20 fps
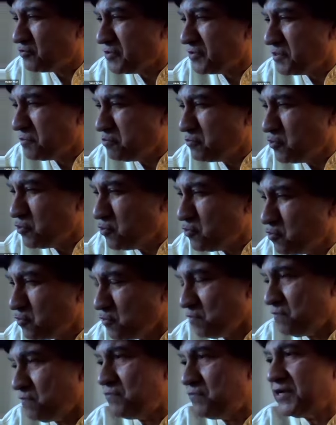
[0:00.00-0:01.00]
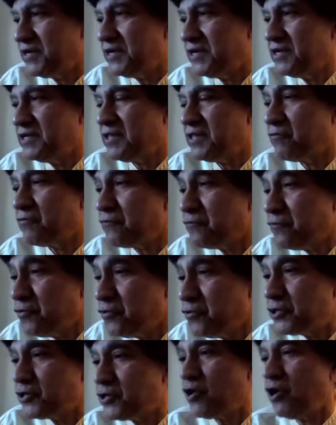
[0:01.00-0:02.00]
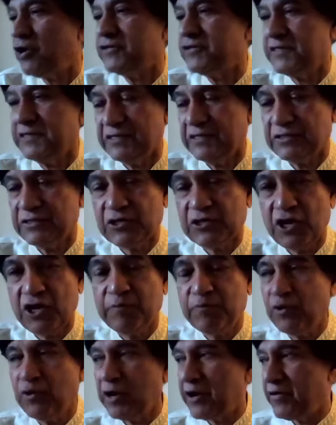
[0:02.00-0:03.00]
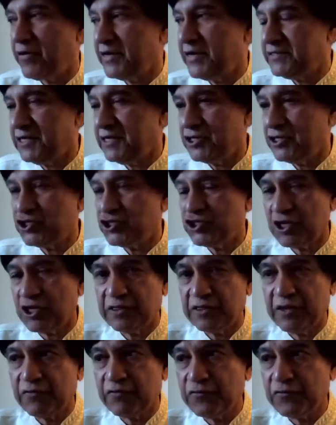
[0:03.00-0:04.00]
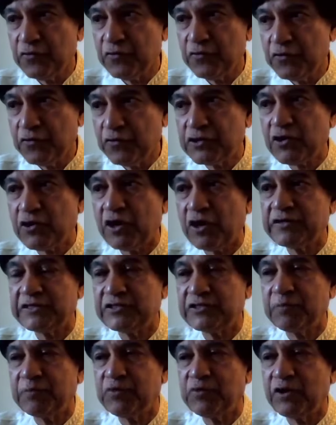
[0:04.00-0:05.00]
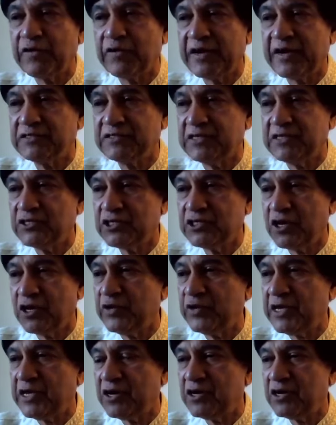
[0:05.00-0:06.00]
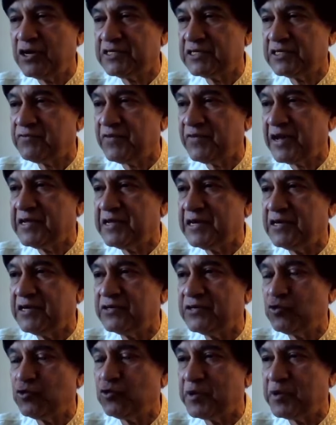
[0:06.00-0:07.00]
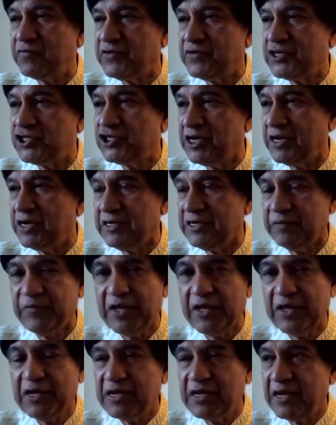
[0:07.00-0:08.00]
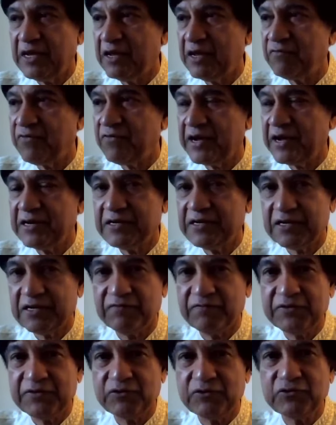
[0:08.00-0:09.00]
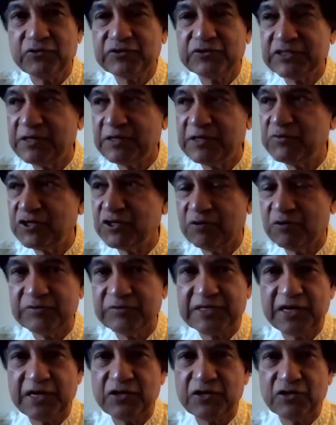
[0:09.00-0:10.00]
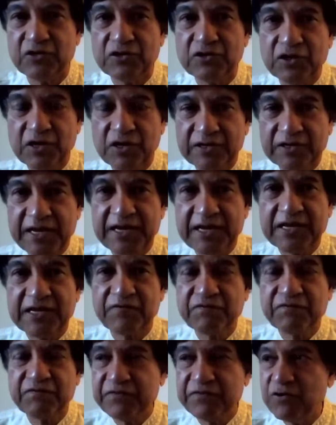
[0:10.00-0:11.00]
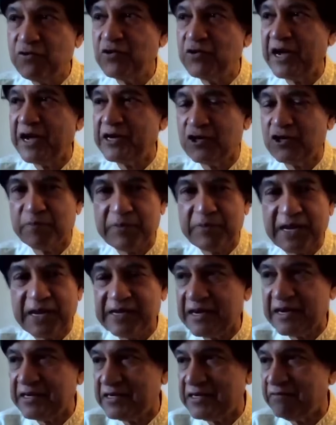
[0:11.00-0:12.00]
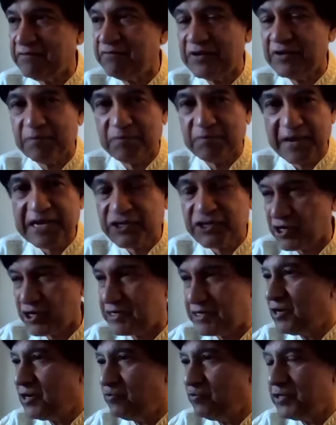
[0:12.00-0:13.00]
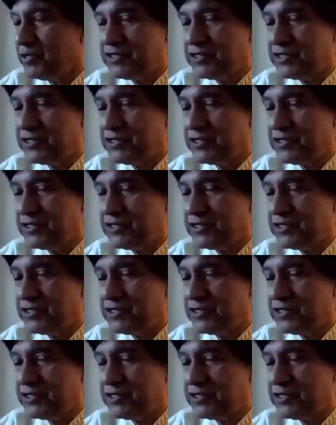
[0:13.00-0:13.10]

to remove the root causes of polarization, the root causes of polarization. We cannot just fight it superficially and fight a few symptoms and take a few kind of palliative measures,